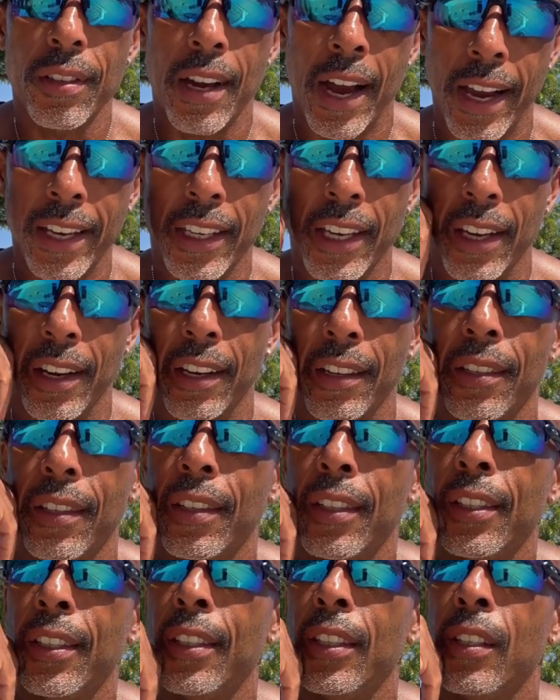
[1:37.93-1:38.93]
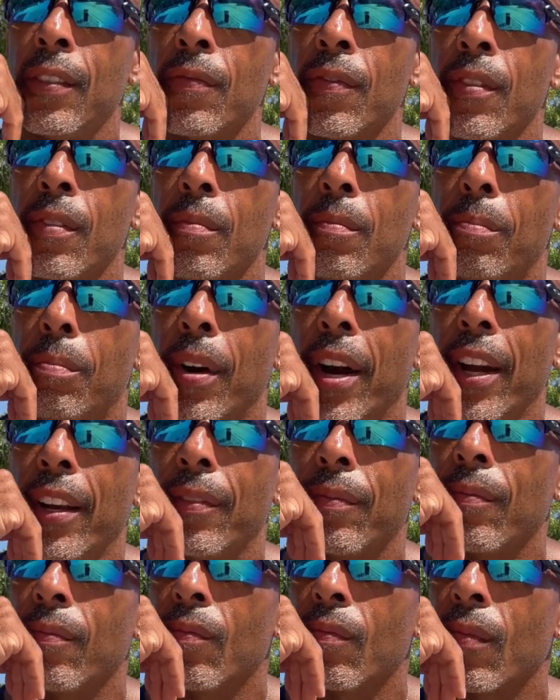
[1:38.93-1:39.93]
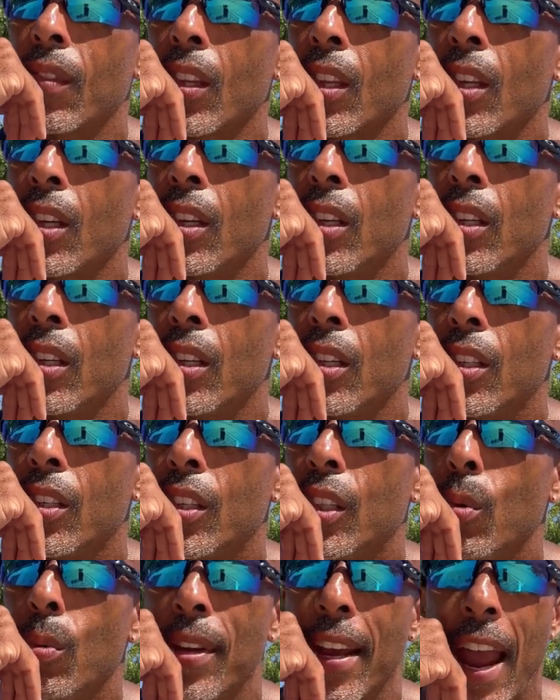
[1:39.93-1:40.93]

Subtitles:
I get it. But do we